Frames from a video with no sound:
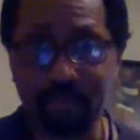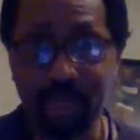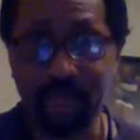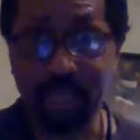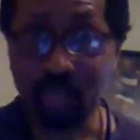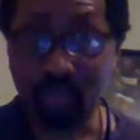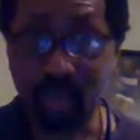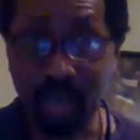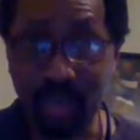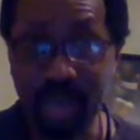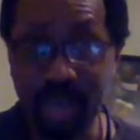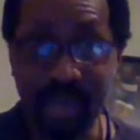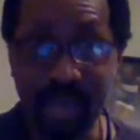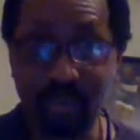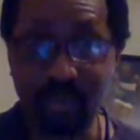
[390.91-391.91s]
that's going to
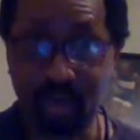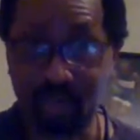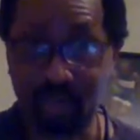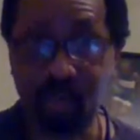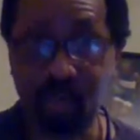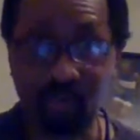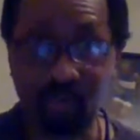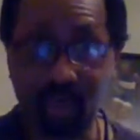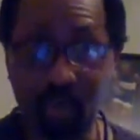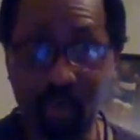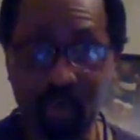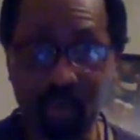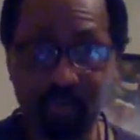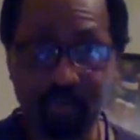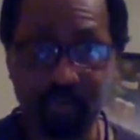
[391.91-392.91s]
end on the
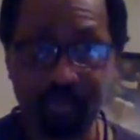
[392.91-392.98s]
31st.